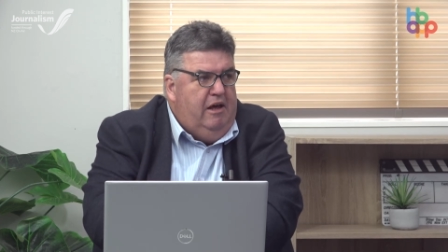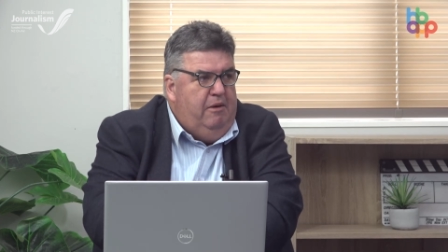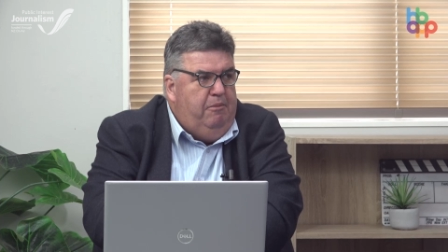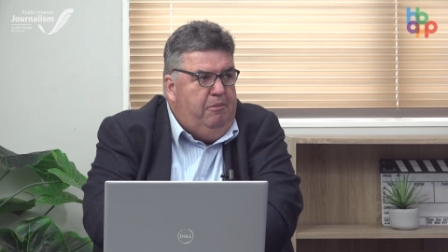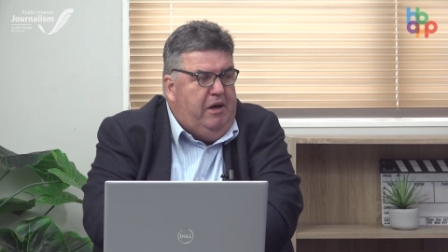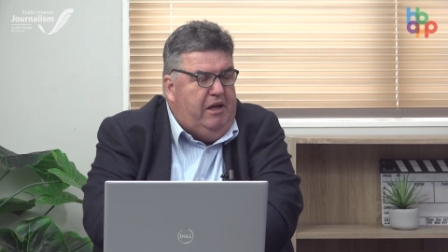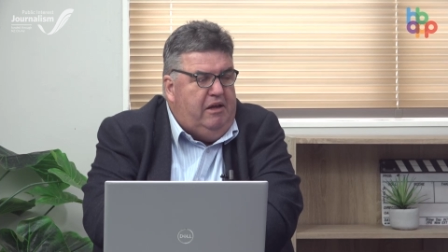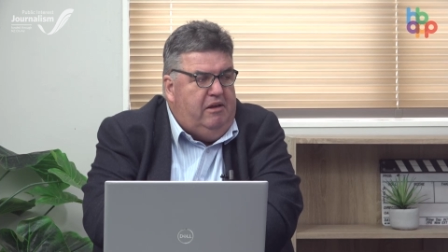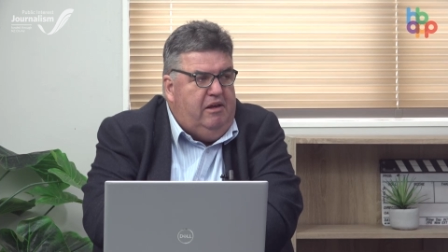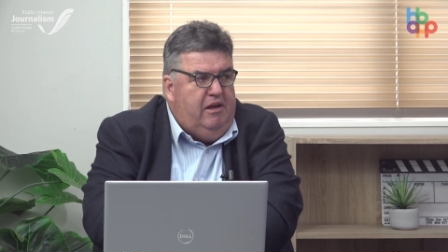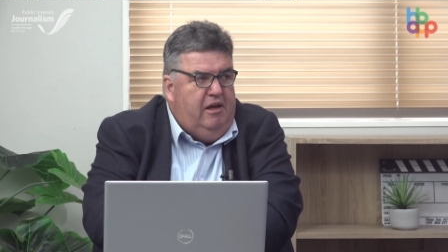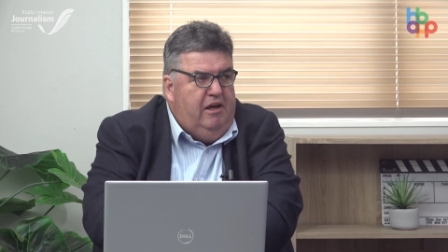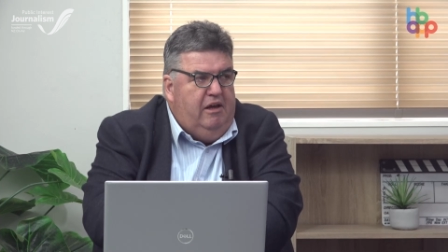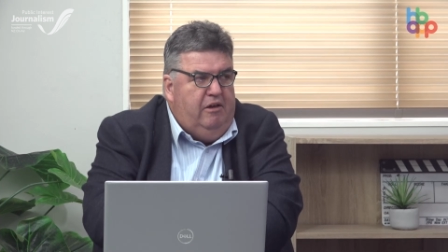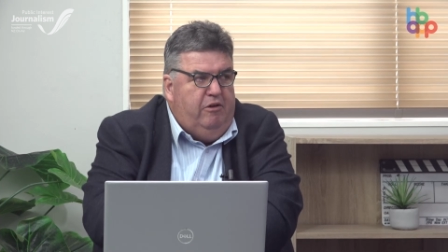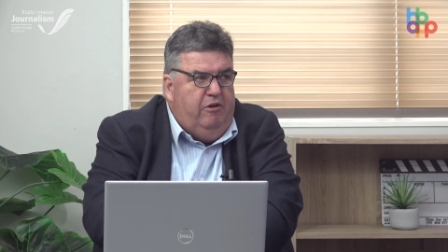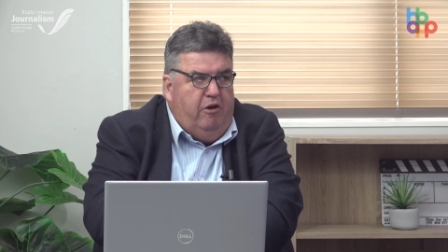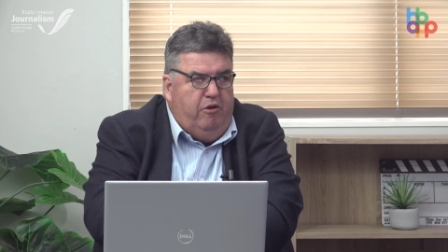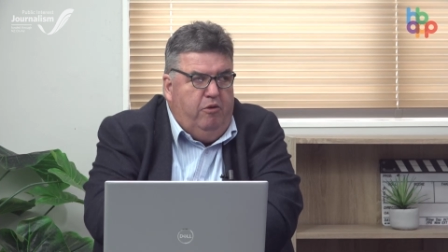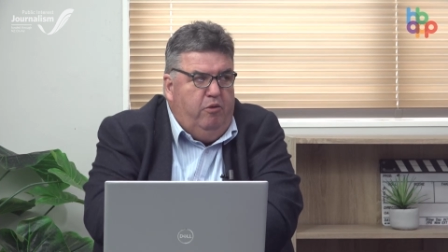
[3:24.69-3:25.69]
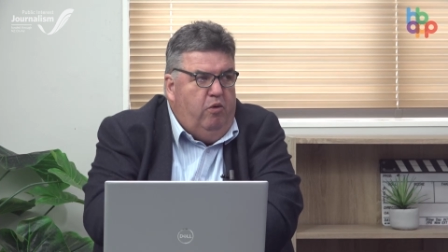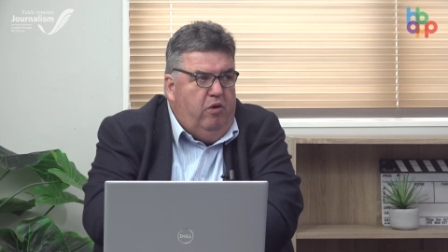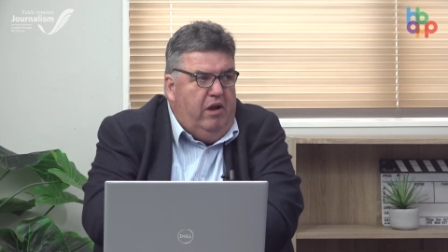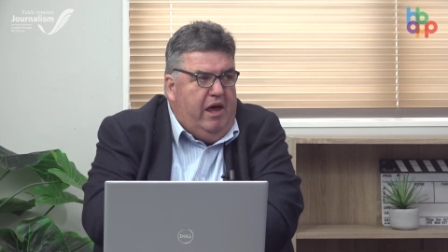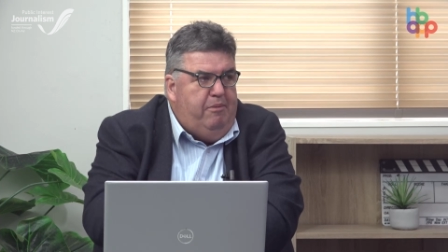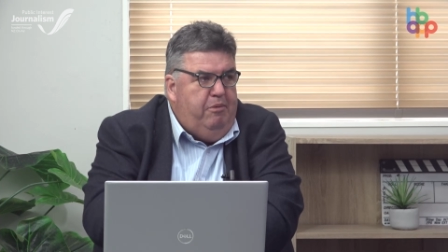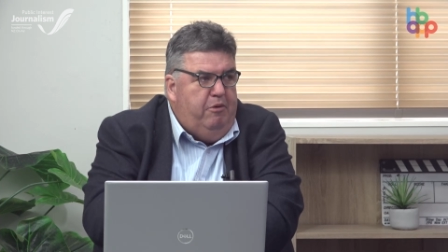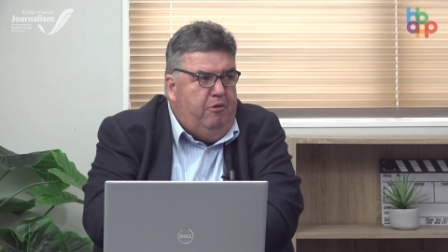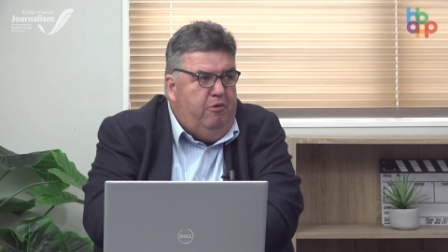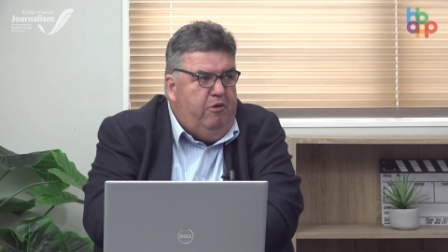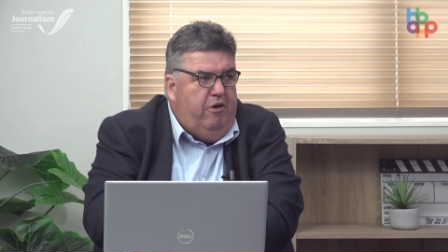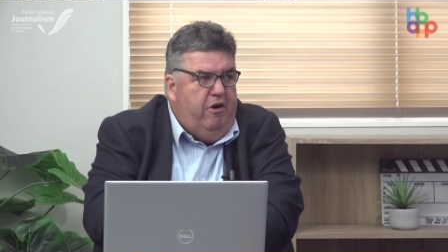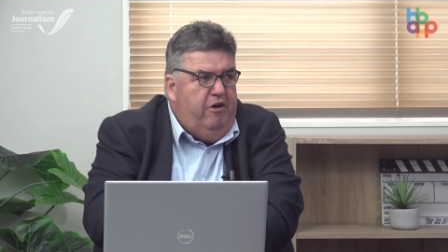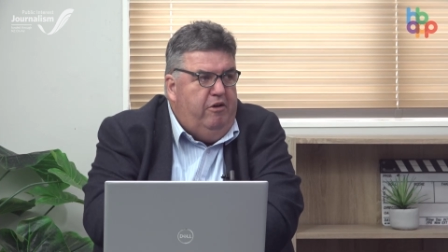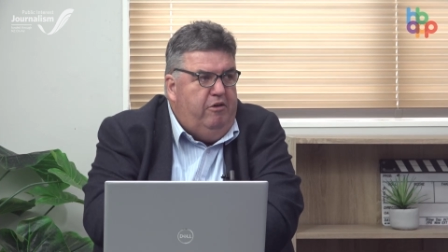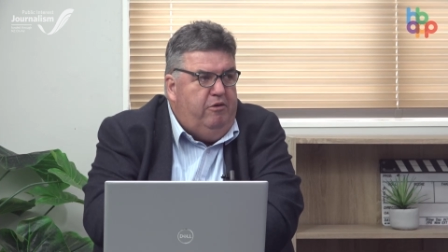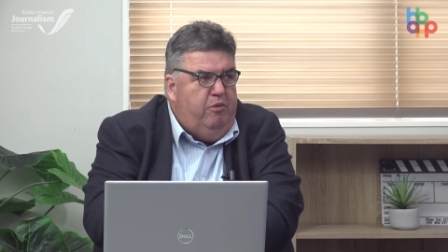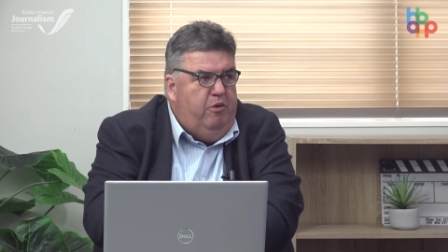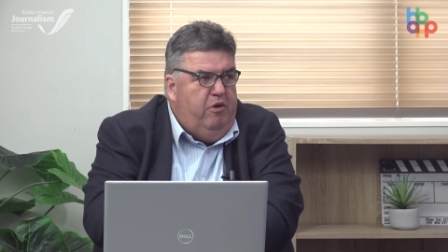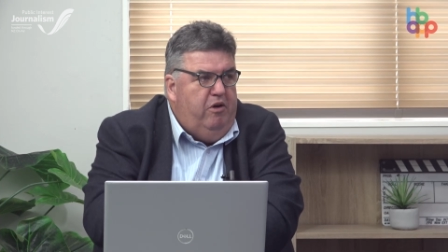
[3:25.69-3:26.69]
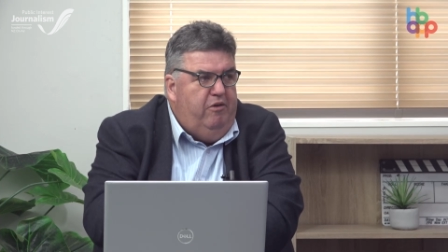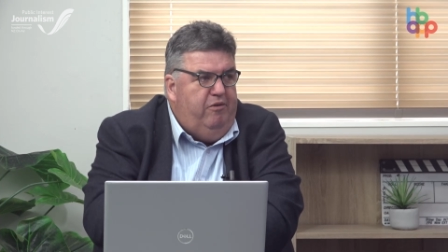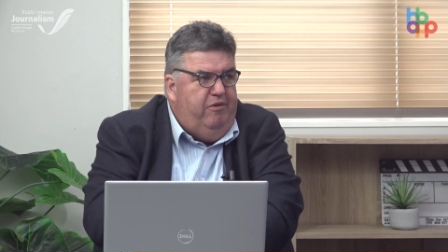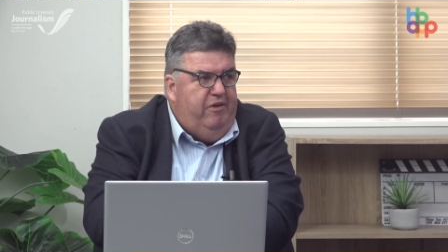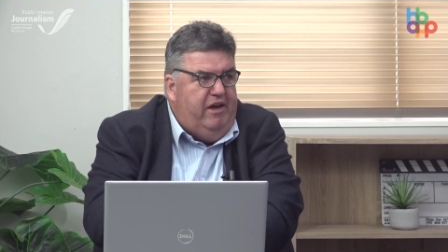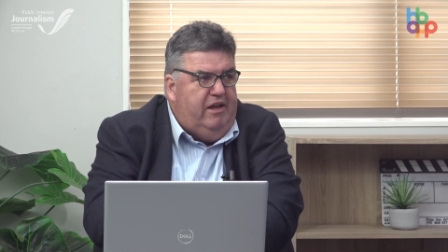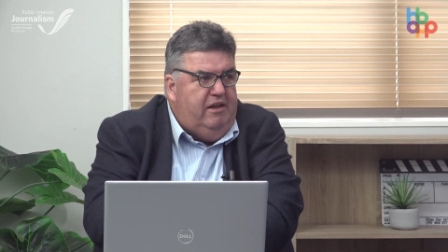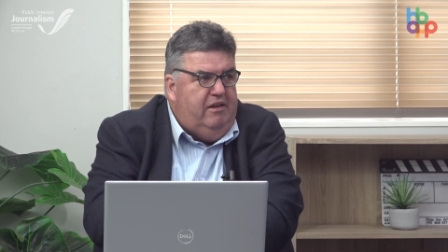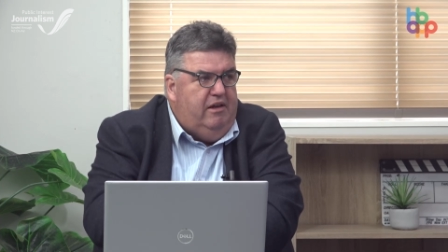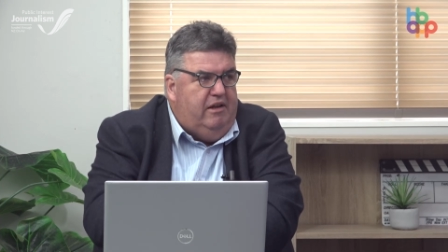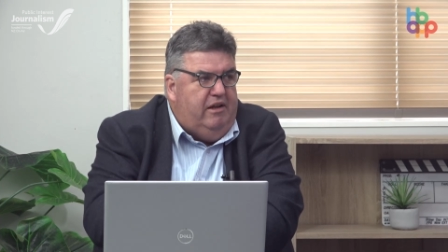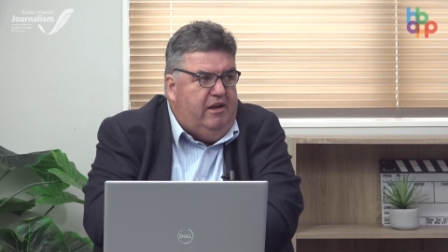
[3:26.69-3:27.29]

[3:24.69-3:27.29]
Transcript: But not all apple growers were affected,